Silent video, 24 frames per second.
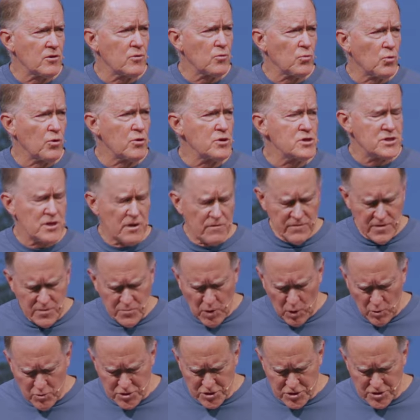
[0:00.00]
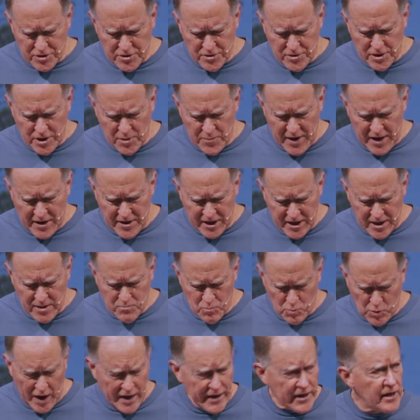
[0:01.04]
words of emotion about him
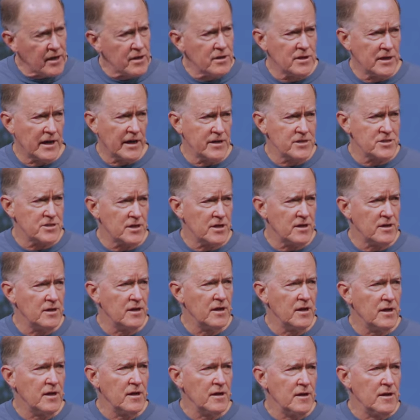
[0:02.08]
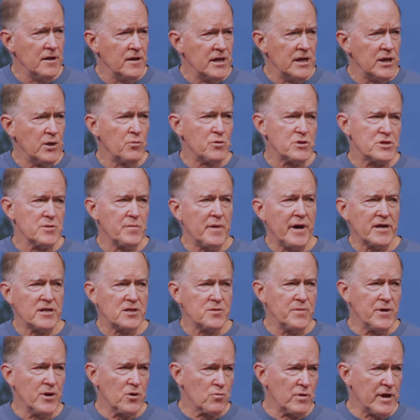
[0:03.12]
recognizing he was about to
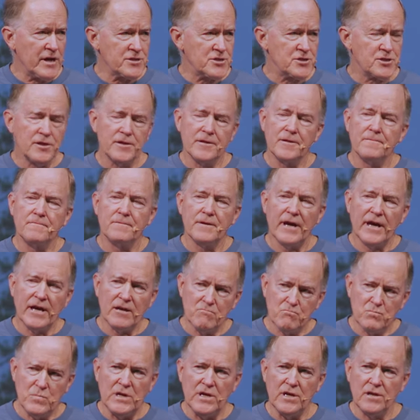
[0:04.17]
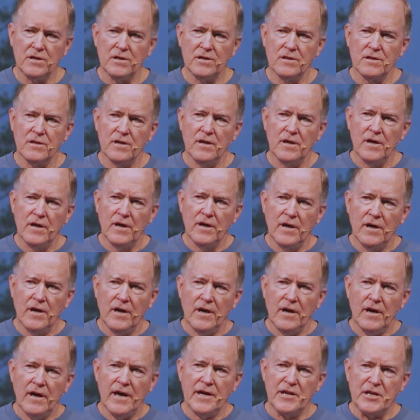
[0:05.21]
be arrested and beaten
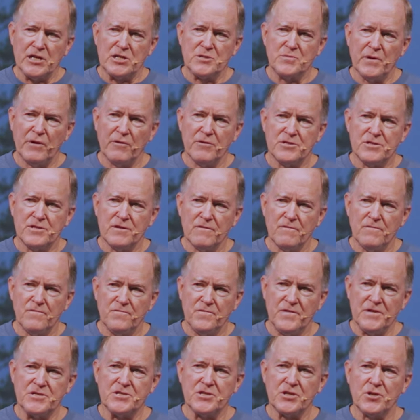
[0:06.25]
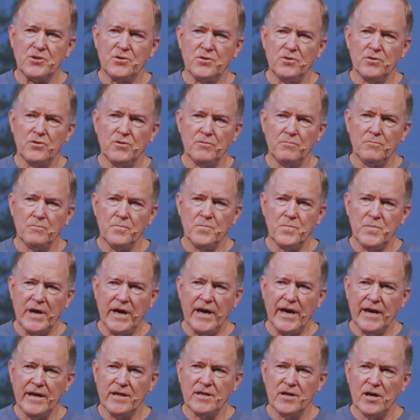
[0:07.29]
and experience the physical
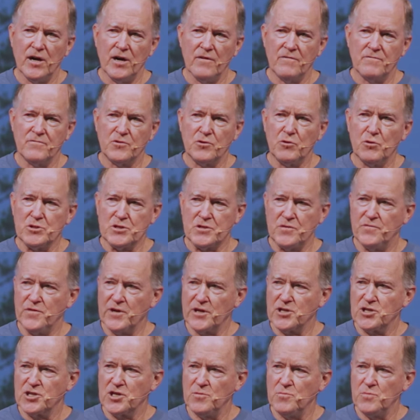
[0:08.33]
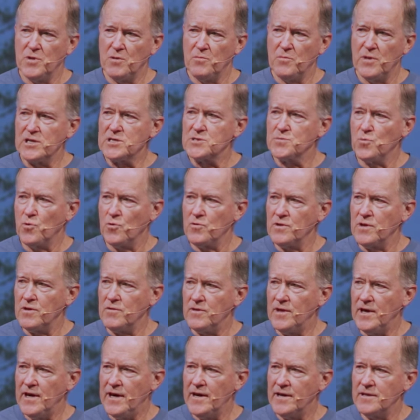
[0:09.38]
pain of crucifixion, but much more than
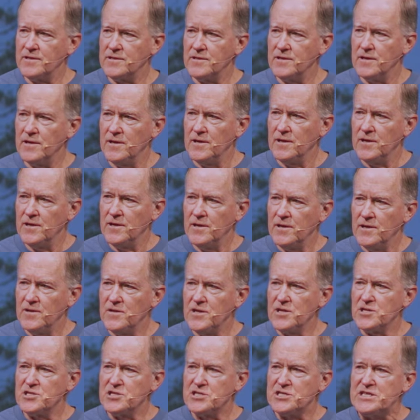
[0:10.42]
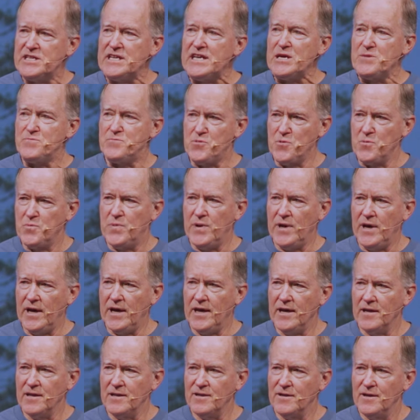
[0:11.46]
that, the deeper
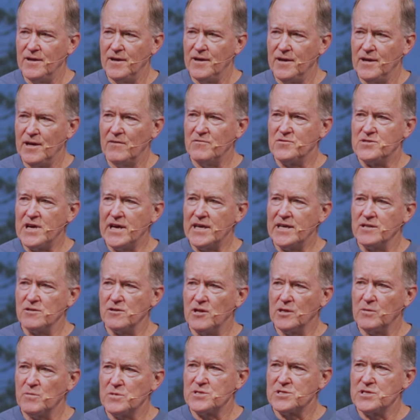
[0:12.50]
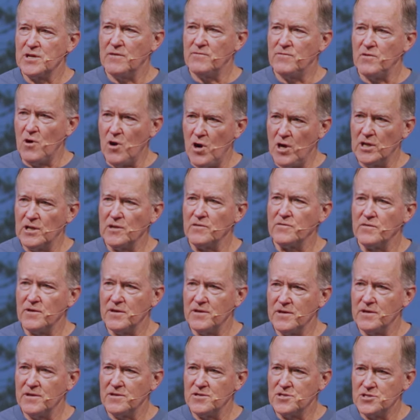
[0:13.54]
pain of taking on himself all of the
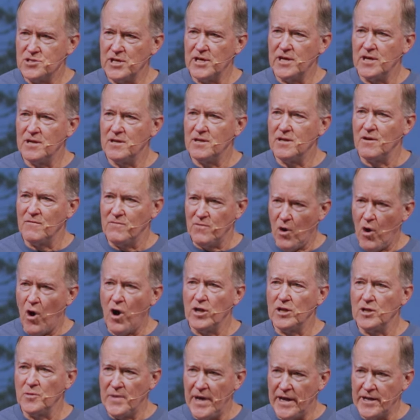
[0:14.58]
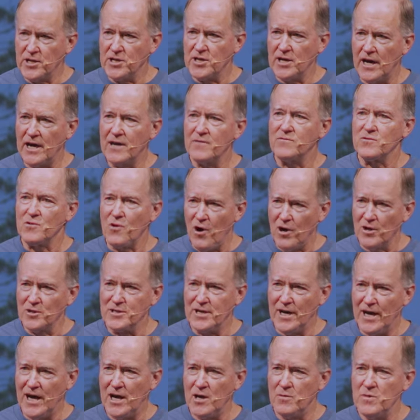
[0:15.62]
sin of all of mankind for all
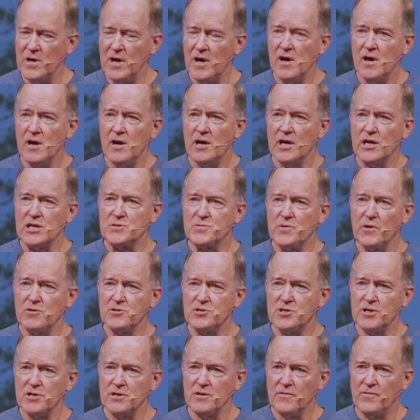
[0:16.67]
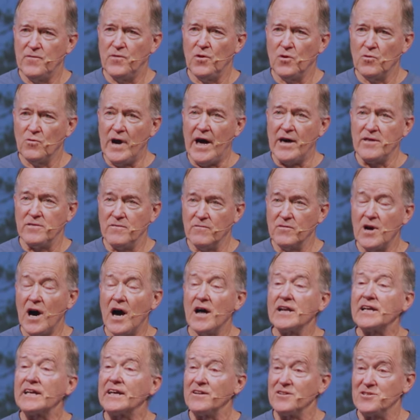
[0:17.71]
time, experiencing the full wrath of God
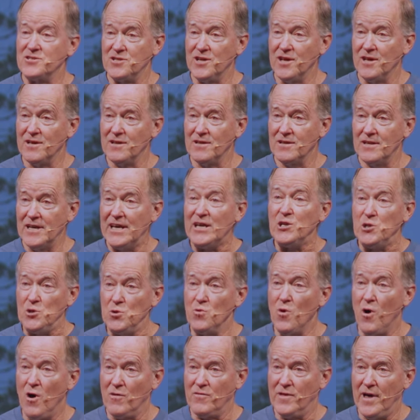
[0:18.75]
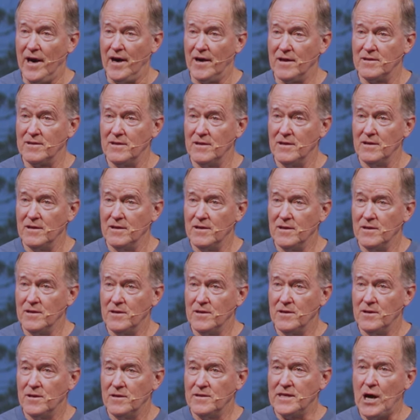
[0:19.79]
against sin. He knew all that.
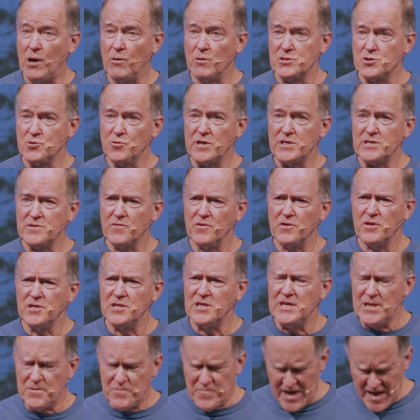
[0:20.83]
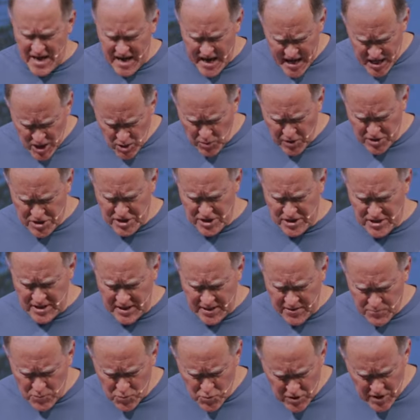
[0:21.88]
That was the reason for the deep anguish and
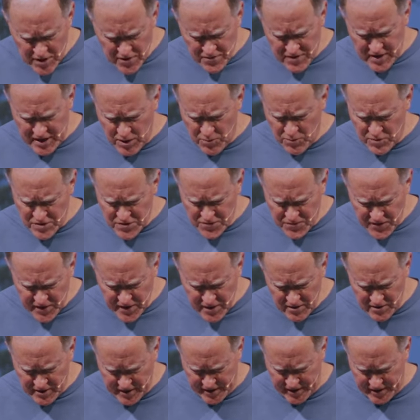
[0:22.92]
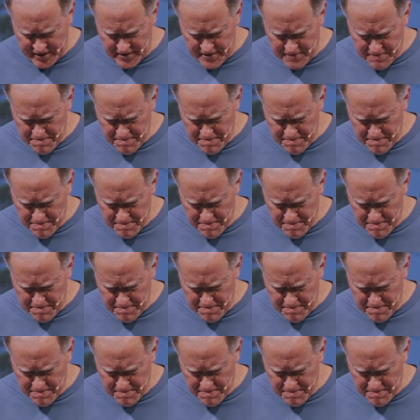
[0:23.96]
deep grief he was feeling.